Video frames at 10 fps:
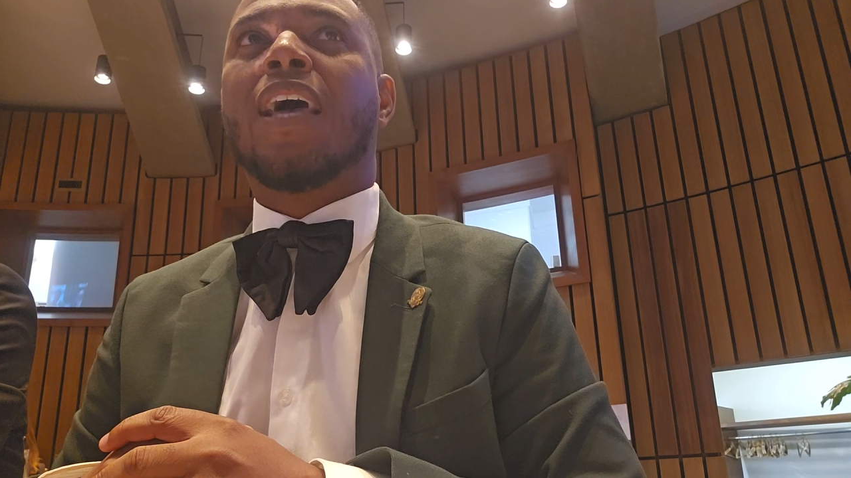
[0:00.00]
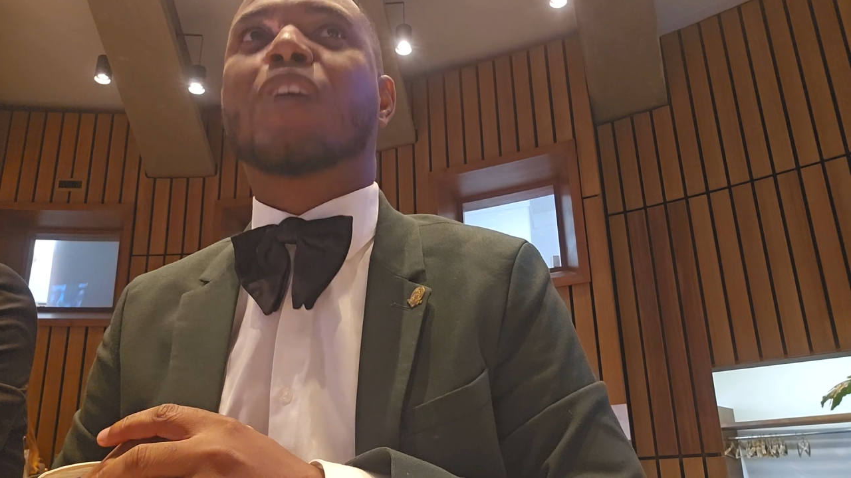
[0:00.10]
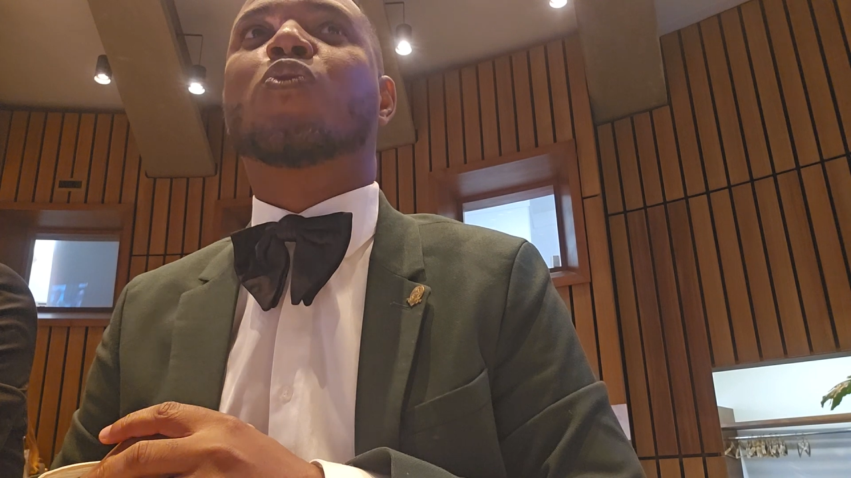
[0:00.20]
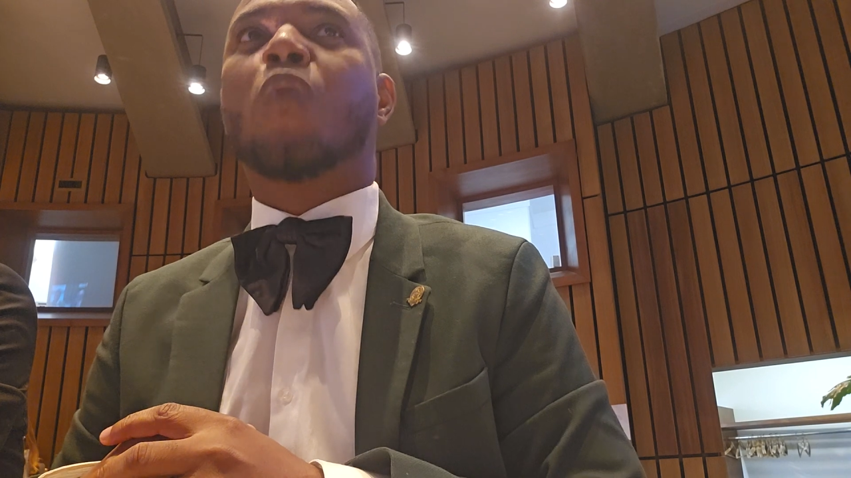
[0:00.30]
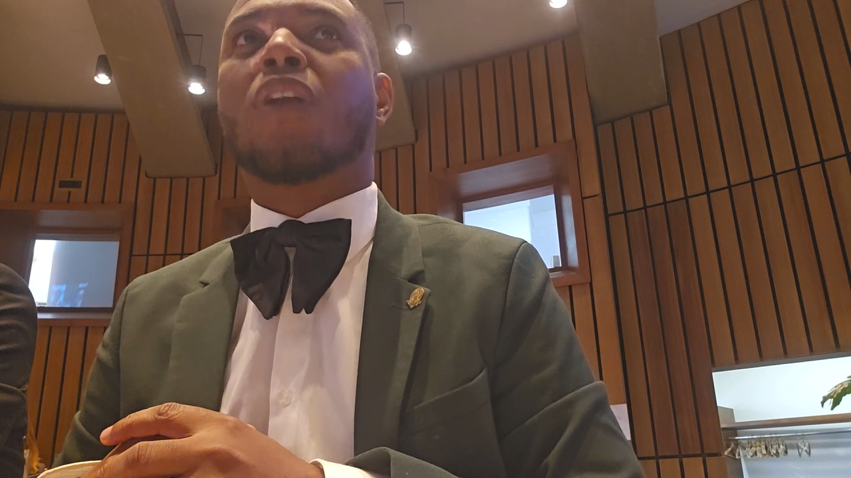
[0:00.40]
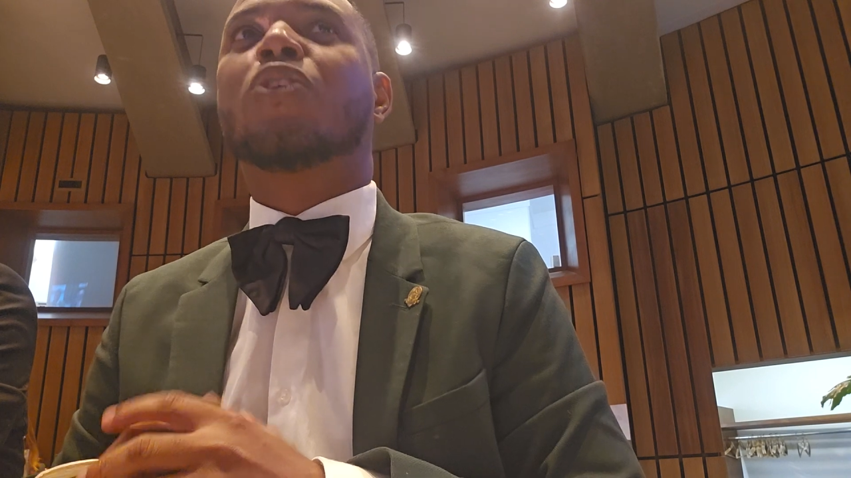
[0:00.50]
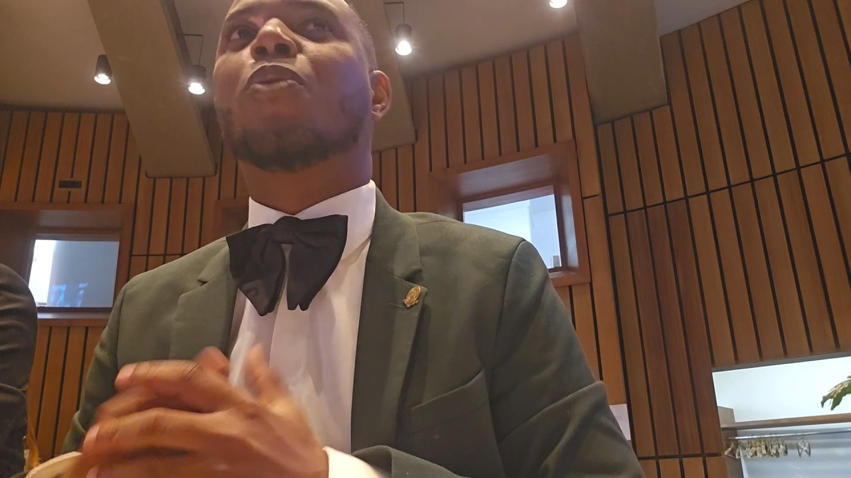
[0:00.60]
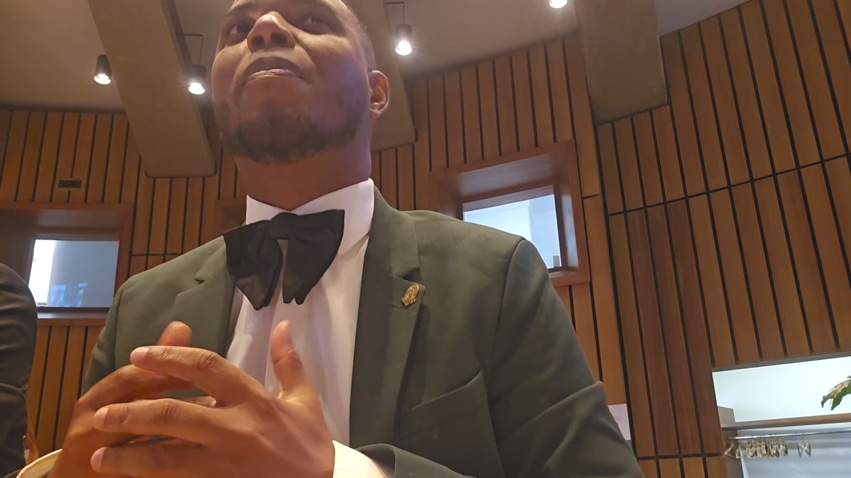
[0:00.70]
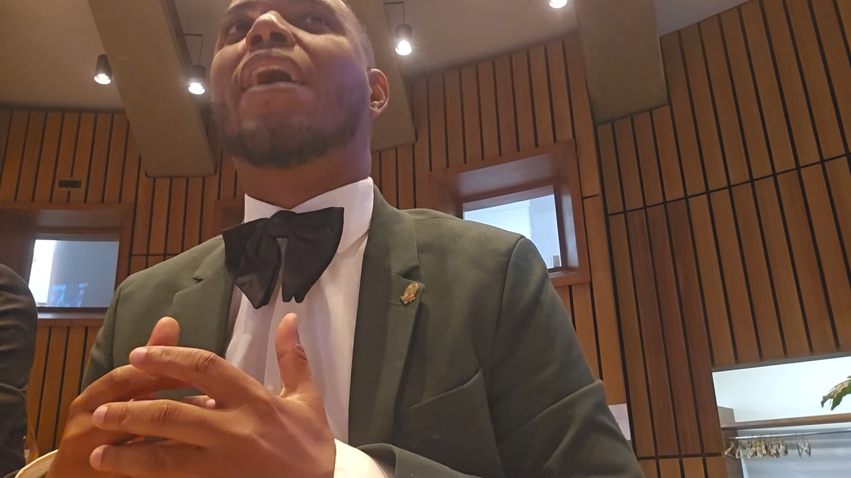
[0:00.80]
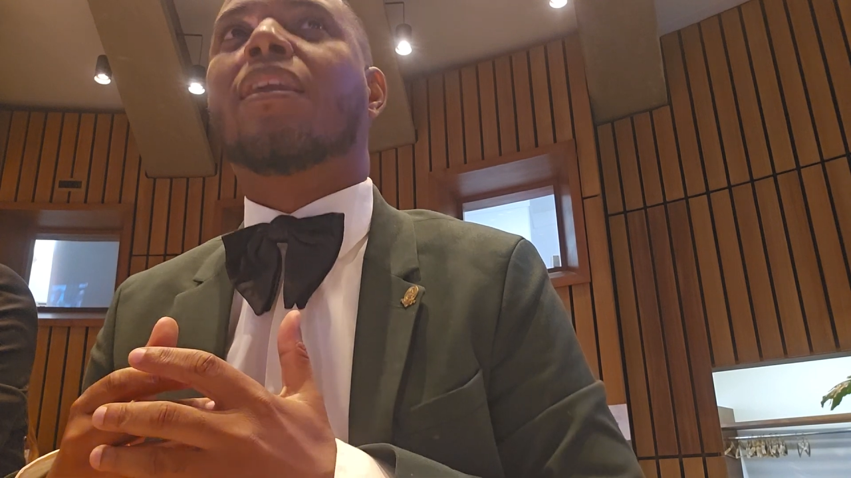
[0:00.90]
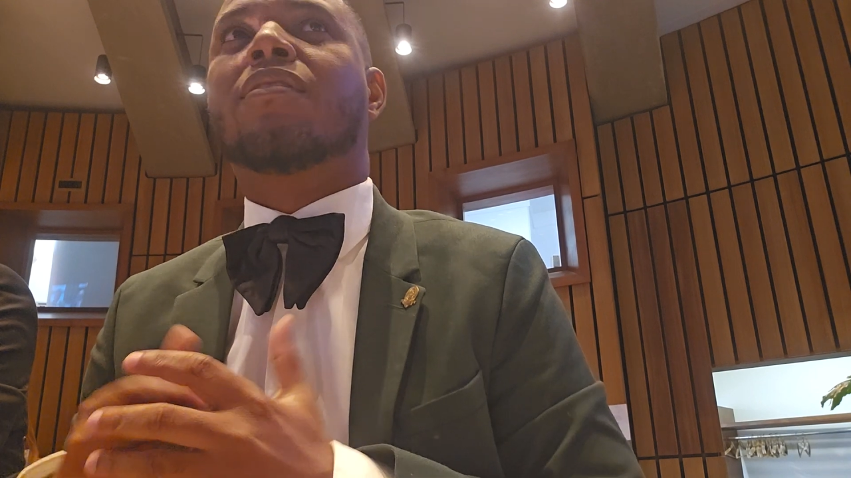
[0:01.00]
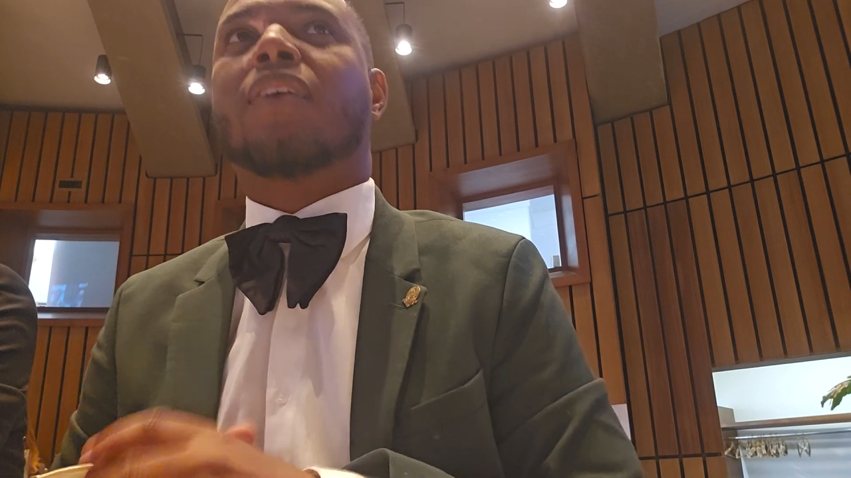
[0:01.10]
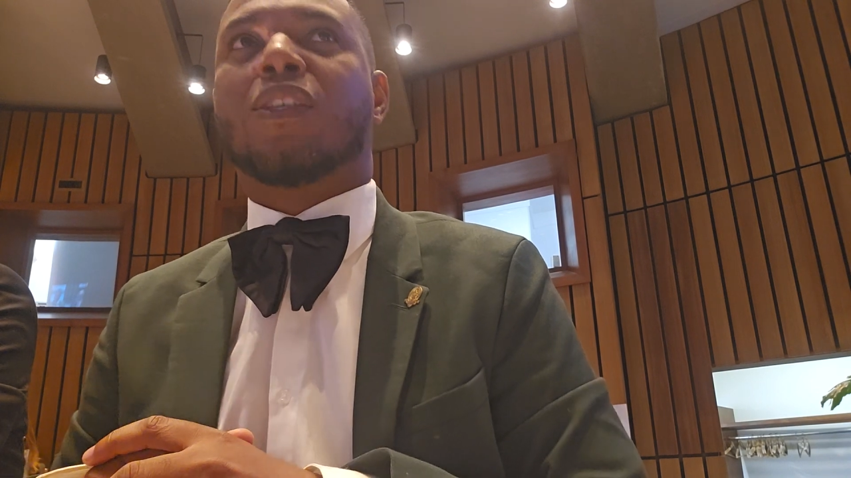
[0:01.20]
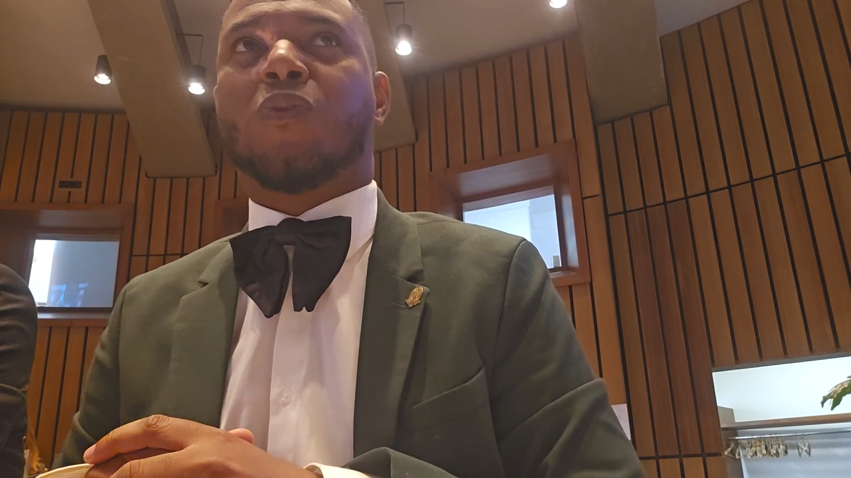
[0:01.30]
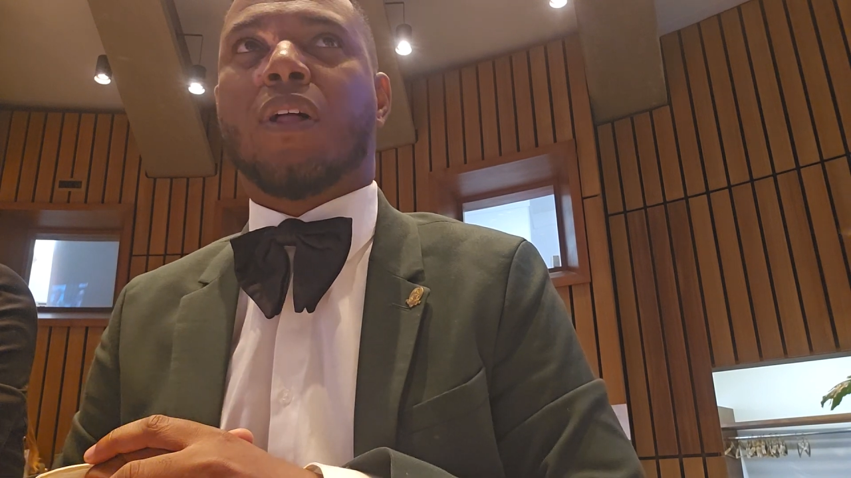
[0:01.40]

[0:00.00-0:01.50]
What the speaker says: as one humanity as